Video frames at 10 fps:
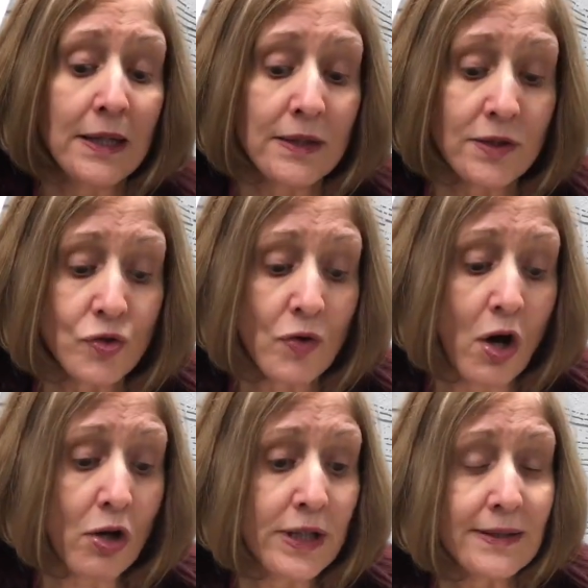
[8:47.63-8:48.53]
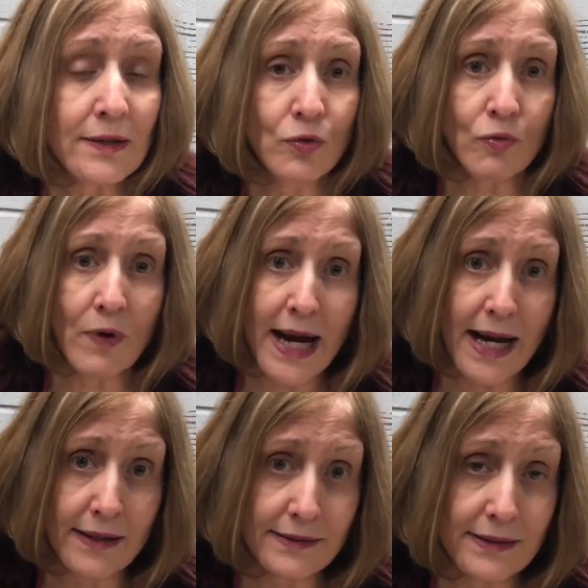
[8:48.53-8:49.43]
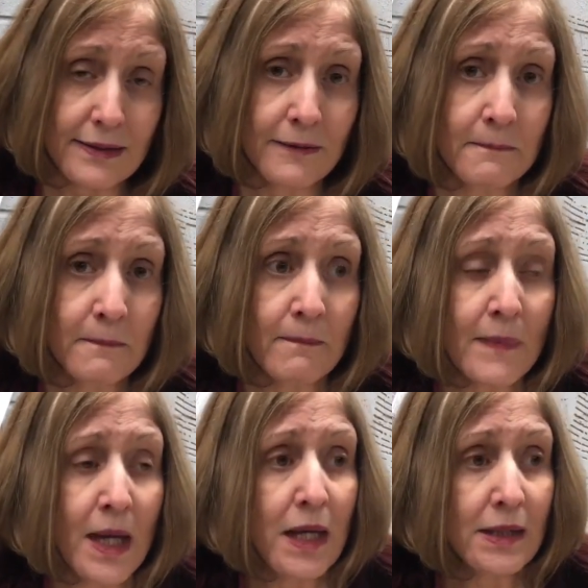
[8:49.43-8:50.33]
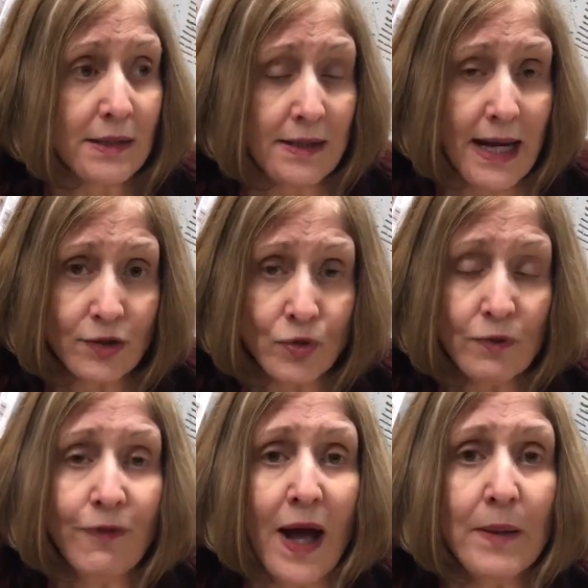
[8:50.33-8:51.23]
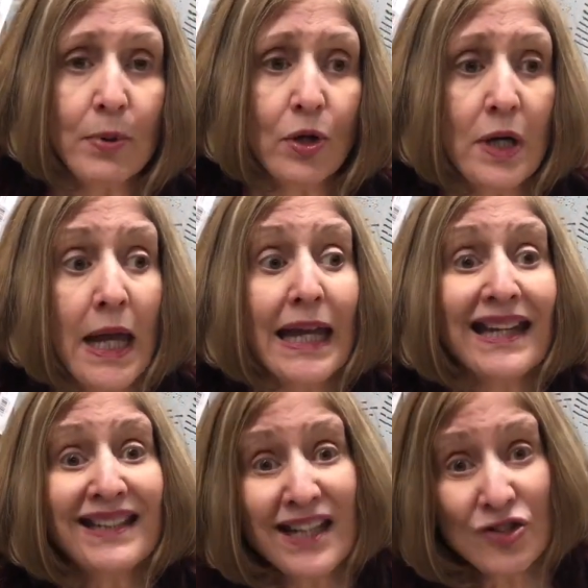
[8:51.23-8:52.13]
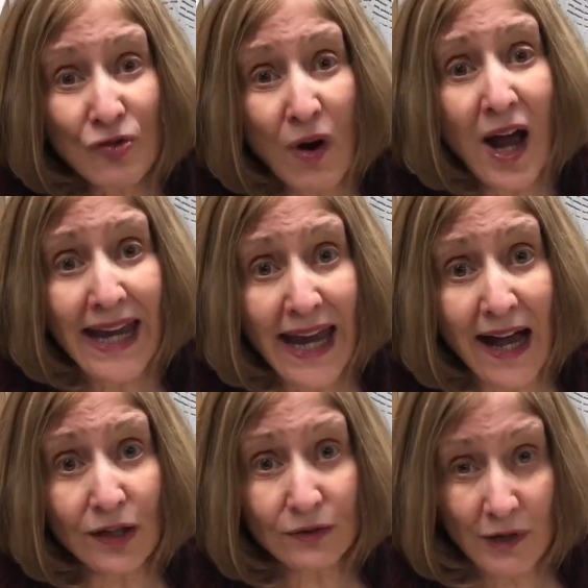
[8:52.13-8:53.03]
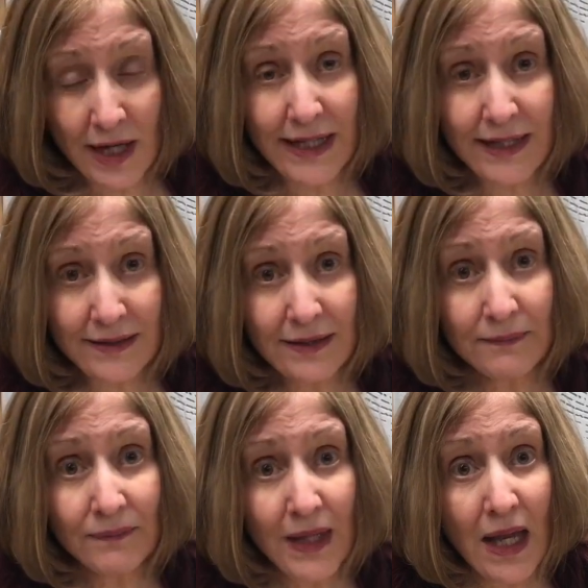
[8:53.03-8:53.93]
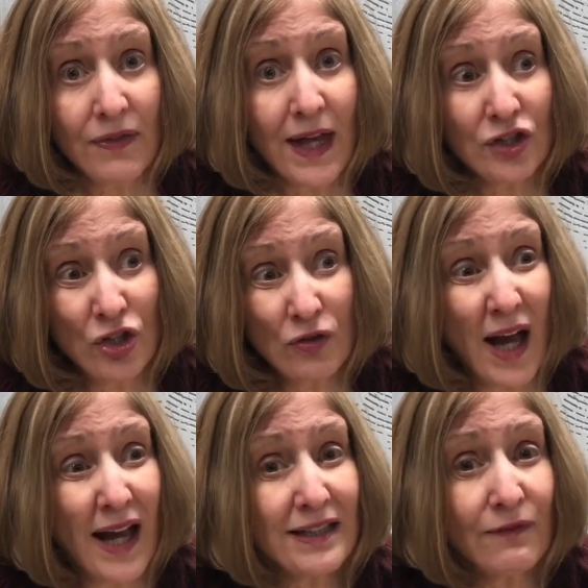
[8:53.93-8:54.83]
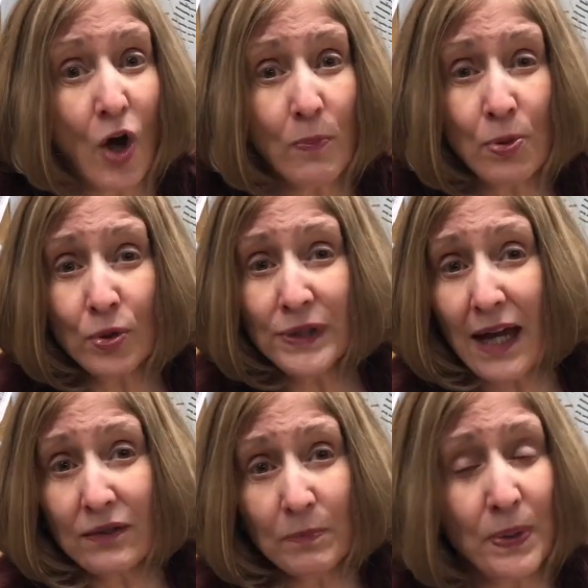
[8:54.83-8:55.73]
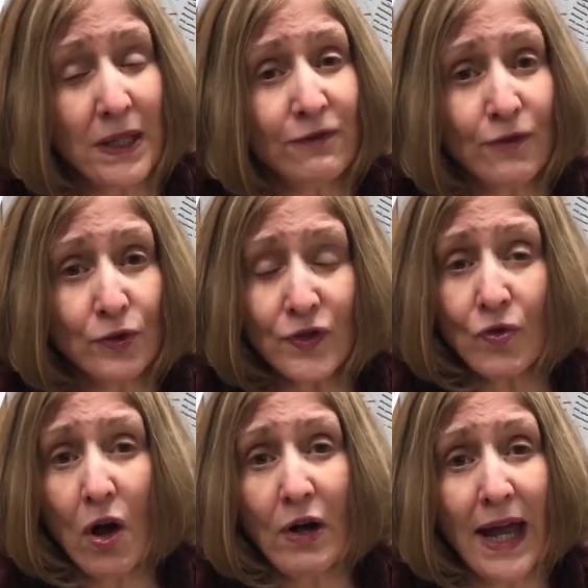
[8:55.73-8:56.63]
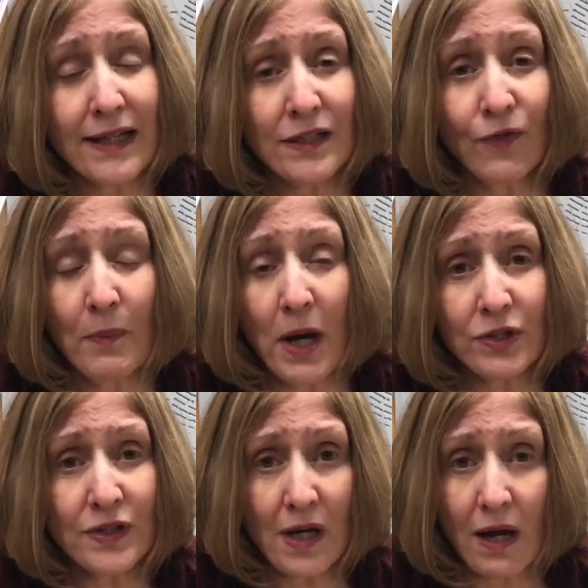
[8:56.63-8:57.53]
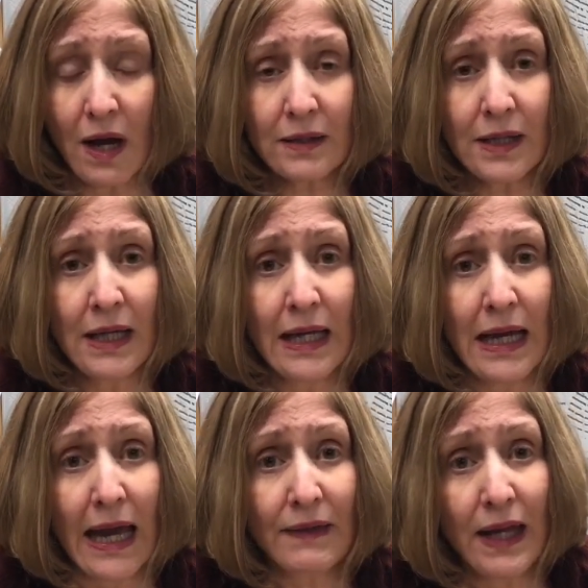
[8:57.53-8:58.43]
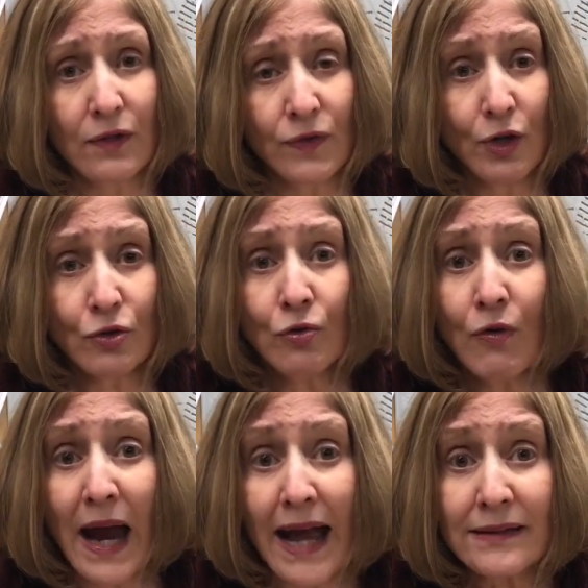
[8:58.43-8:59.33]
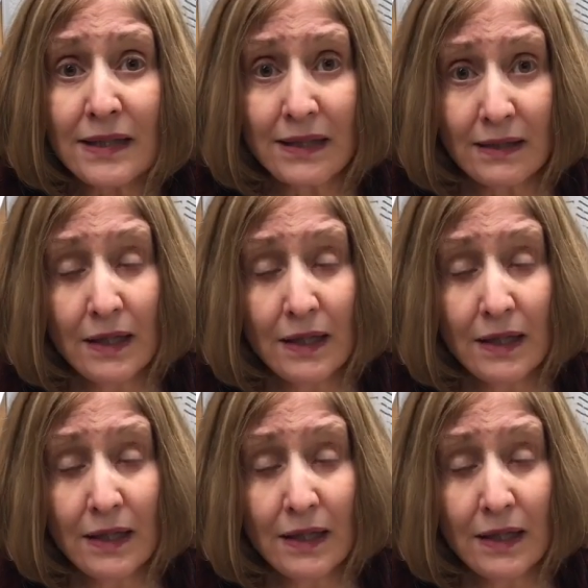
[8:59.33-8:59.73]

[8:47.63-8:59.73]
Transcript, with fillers: straw is a grass, it's a natural fiber, it can dry out, right? That you guys have all pulled out pitiful straw hats from our stock and they, they're cracked.